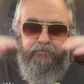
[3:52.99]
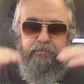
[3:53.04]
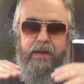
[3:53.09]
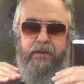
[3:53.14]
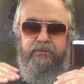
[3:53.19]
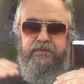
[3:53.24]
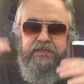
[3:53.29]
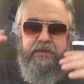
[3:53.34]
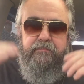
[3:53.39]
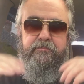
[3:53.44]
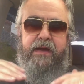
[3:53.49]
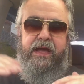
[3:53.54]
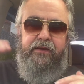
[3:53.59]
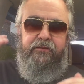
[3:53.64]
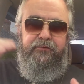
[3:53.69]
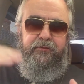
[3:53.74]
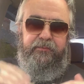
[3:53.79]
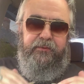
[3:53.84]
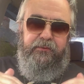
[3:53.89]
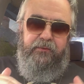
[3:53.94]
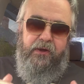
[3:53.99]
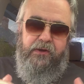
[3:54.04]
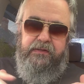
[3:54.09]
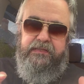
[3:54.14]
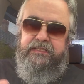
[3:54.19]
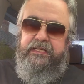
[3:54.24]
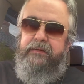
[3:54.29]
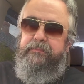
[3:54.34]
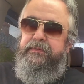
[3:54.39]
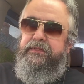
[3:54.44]
bouncing back from the rock
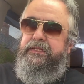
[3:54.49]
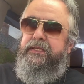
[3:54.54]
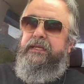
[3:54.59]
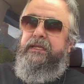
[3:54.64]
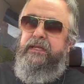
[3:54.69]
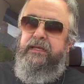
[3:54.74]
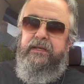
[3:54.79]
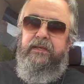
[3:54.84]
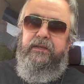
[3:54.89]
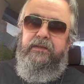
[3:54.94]
type of thing.